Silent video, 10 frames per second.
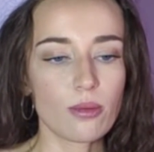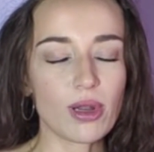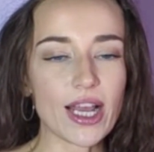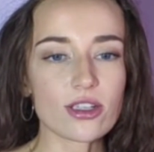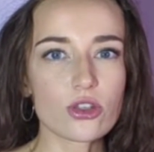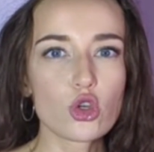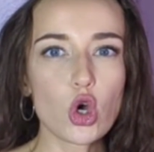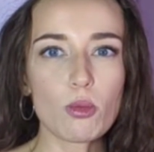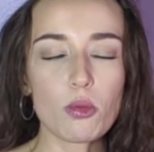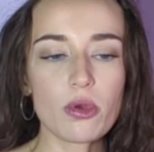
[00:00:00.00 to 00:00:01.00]
Black's
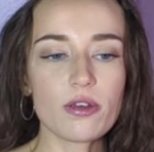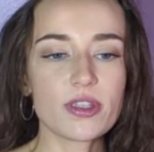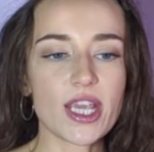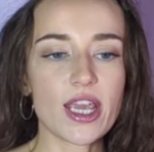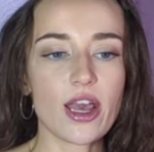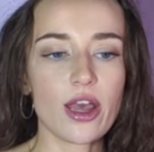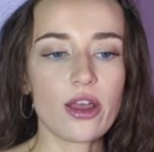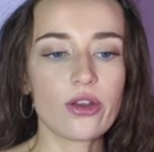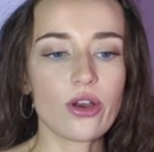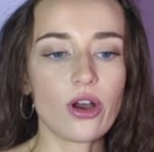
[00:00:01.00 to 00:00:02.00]
normal moves here
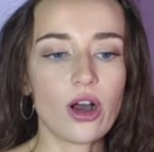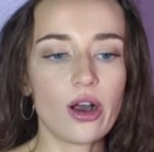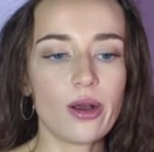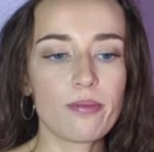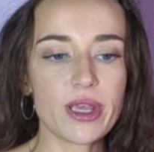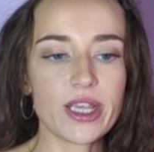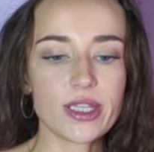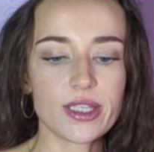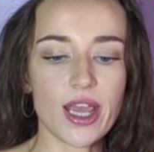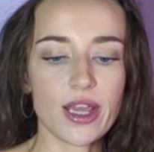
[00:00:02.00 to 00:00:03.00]
are
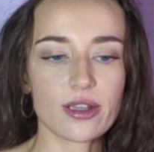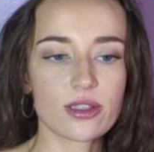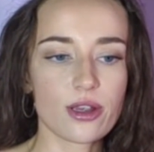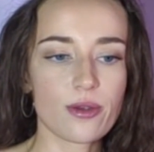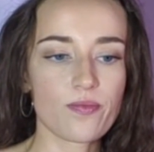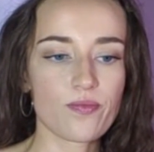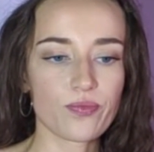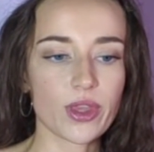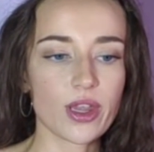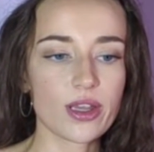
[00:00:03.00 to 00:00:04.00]
b6,
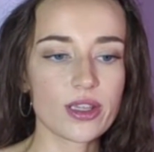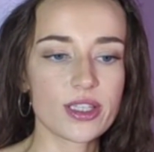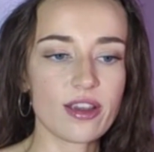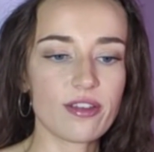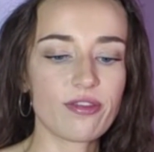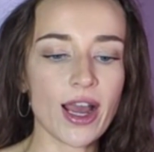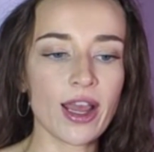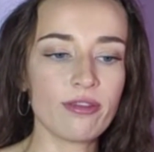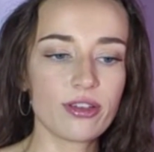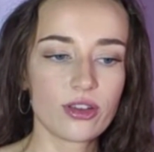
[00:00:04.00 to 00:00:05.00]
c5,